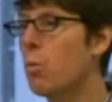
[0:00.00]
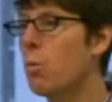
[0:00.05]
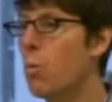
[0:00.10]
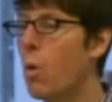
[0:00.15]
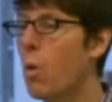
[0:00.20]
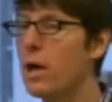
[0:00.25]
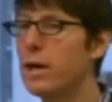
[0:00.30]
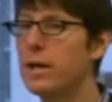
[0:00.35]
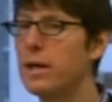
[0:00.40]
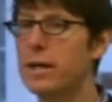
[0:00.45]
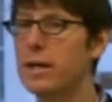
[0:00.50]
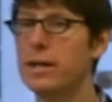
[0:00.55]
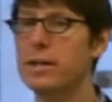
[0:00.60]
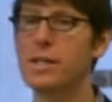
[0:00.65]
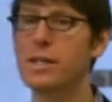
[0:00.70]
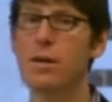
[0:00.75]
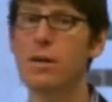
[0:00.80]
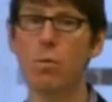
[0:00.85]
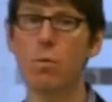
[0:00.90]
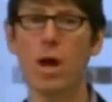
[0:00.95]
what it
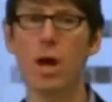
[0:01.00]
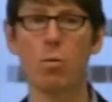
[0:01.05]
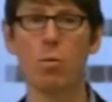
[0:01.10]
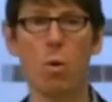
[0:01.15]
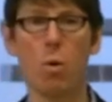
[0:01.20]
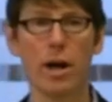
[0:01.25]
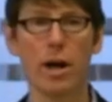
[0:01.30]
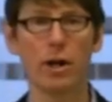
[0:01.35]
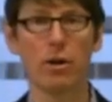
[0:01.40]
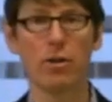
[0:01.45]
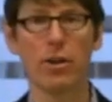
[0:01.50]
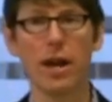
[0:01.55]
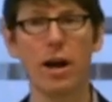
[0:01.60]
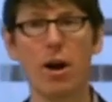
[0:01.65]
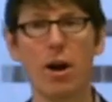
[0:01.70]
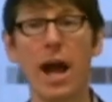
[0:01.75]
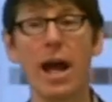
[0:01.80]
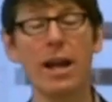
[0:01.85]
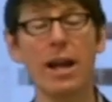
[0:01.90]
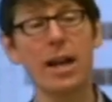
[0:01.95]
is and, and why you're
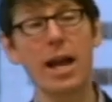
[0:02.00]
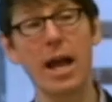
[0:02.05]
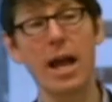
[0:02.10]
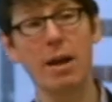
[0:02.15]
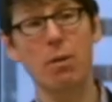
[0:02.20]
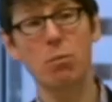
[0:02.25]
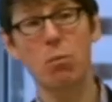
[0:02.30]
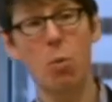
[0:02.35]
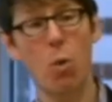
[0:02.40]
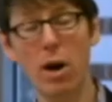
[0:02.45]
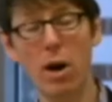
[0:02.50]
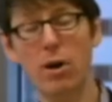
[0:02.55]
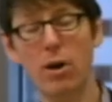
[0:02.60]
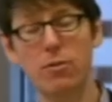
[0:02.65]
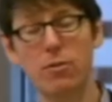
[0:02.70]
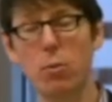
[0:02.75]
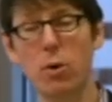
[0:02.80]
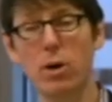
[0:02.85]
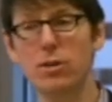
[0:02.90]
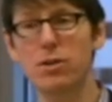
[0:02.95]
there, and, and what,
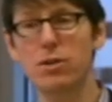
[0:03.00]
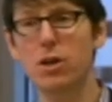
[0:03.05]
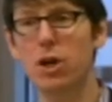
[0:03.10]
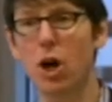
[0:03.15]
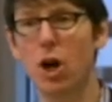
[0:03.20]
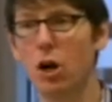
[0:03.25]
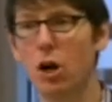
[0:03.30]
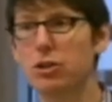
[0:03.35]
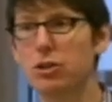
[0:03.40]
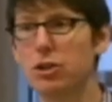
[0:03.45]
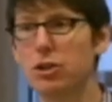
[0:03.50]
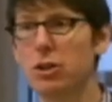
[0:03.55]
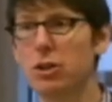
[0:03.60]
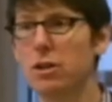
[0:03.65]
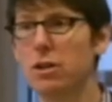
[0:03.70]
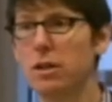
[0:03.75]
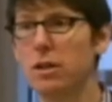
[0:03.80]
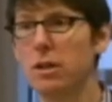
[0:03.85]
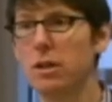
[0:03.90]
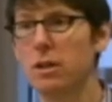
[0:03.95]
is, what is the
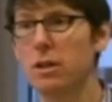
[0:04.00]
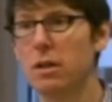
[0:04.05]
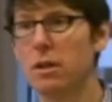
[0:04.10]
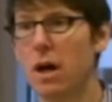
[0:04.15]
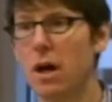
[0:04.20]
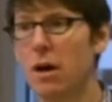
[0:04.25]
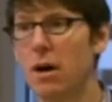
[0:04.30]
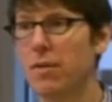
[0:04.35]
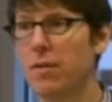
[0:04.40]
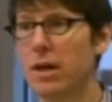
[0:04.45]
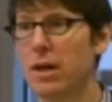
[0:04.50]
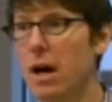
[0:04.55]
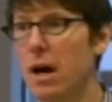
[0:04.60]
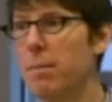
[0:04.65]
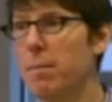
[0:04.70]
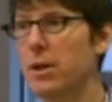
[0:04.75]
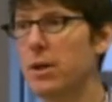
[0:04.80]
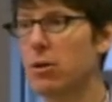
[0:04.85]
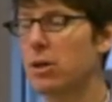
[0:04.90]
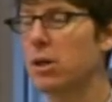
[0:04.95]
culture of the company or